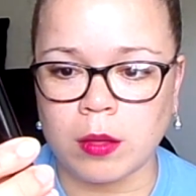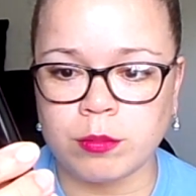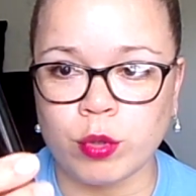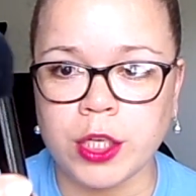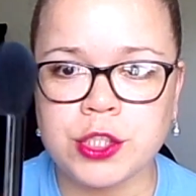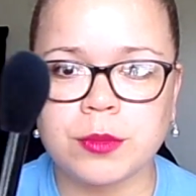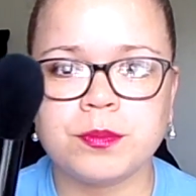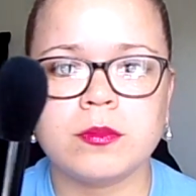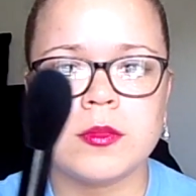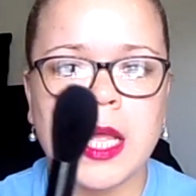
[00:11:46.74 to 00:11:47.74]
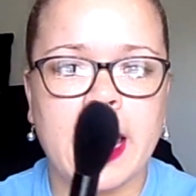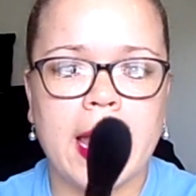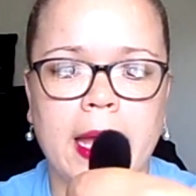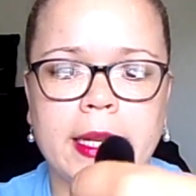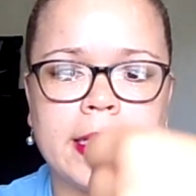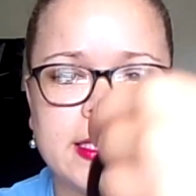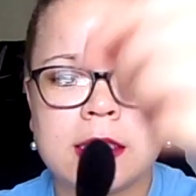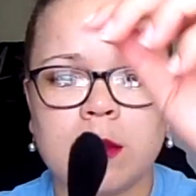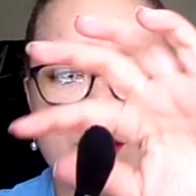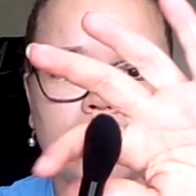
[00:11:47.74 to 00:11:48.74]
brush, and it is
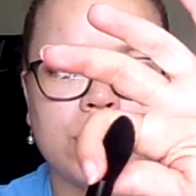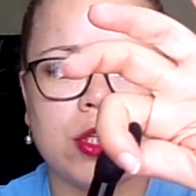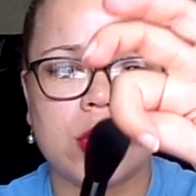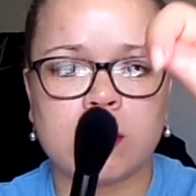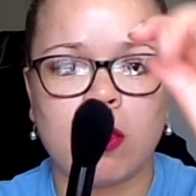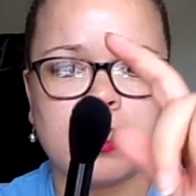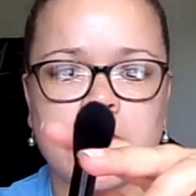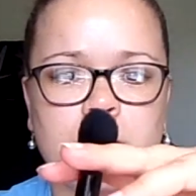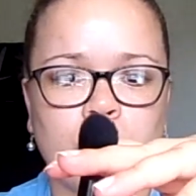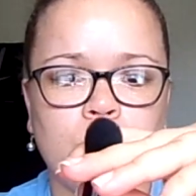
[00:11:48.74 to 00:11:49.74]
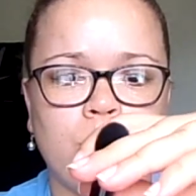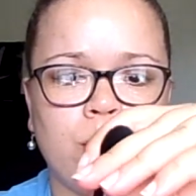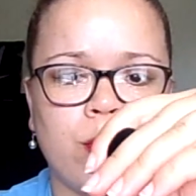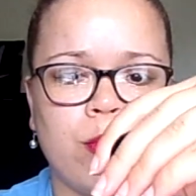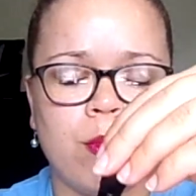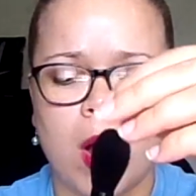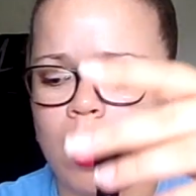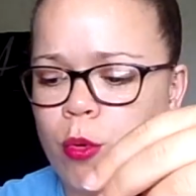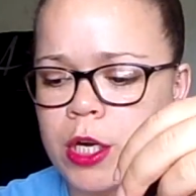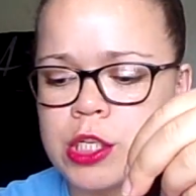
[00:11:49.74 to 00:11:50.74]
similar to the small tapered
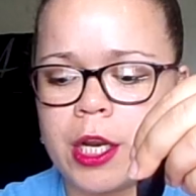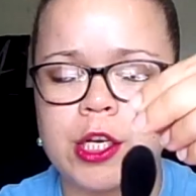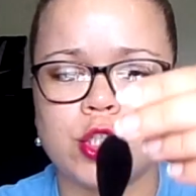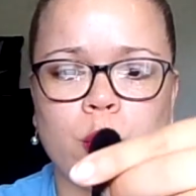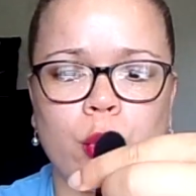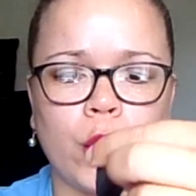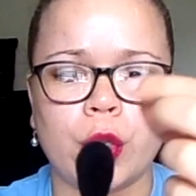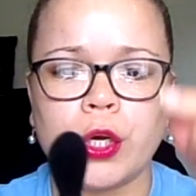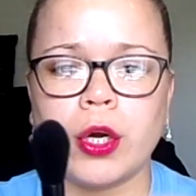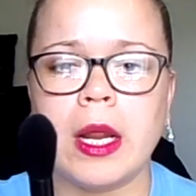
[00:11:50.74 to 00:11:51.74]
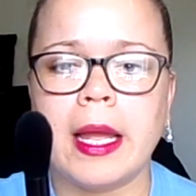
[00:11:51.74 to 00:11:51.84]
brush that I showed earlier.